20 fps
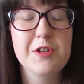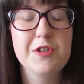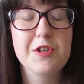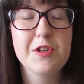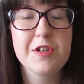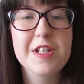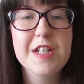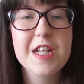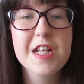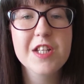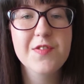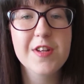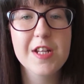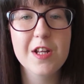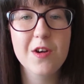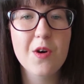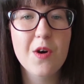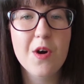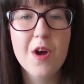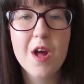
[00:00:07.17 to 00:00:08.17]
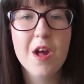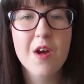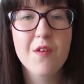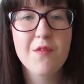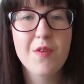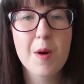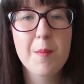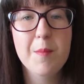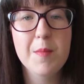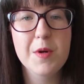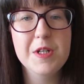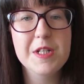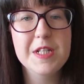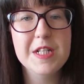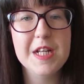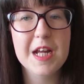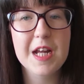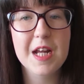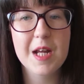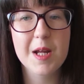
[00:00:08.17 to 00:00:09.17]
So today's video for
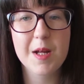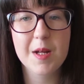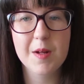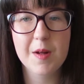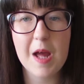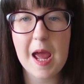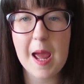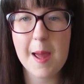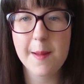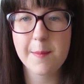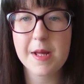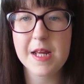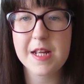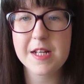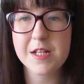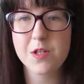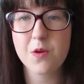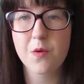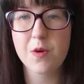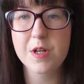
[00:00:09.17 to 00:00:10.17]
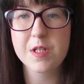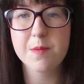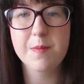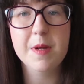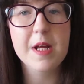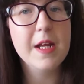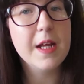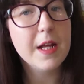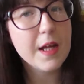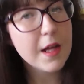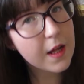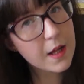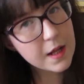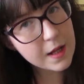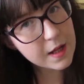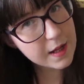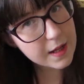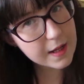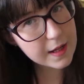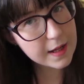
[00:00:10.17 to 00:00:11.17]
Monday is going to be
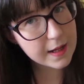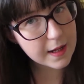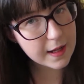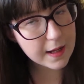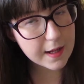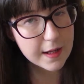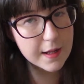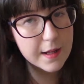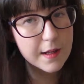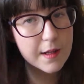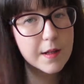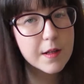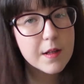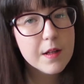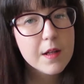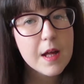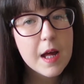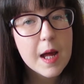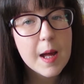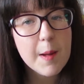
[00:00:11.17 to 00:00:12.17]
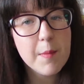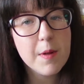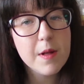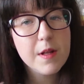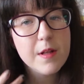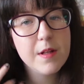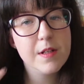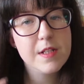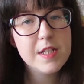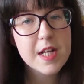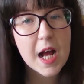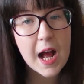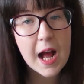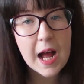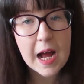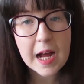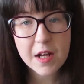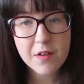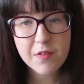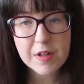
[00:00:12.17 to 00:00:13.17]
a
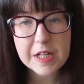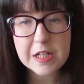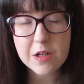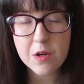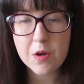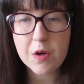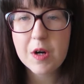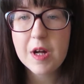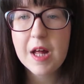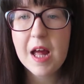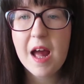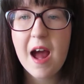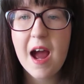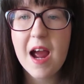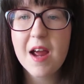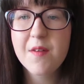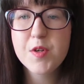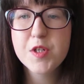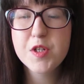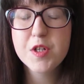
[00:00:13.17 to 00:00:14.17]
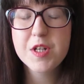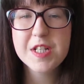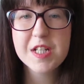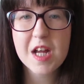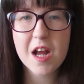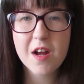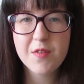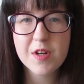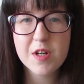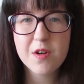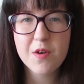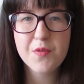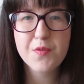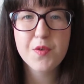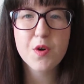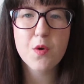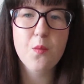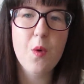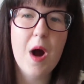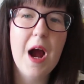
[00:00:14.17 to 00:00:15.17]
tag video. I haven't done a tag video
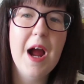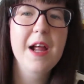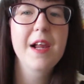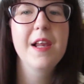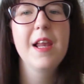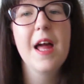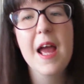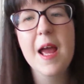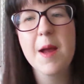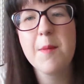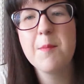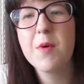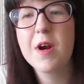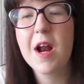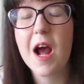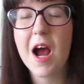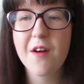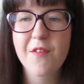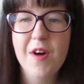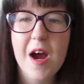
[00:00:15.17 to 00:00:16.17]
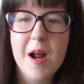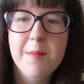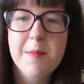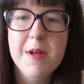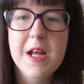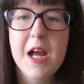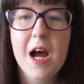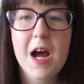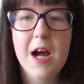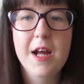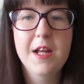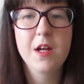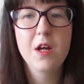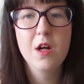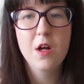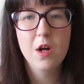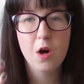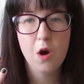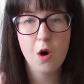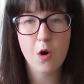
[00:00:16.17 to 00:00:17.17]
for a while but I have had my eye
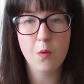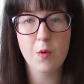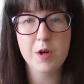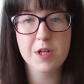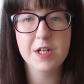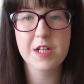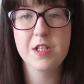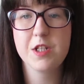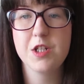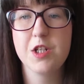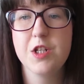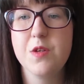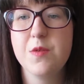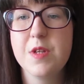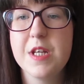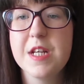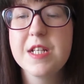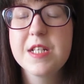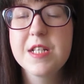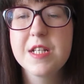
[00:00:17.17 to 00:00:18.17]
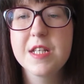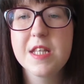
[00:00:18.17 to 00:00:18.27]
on wanting to do this.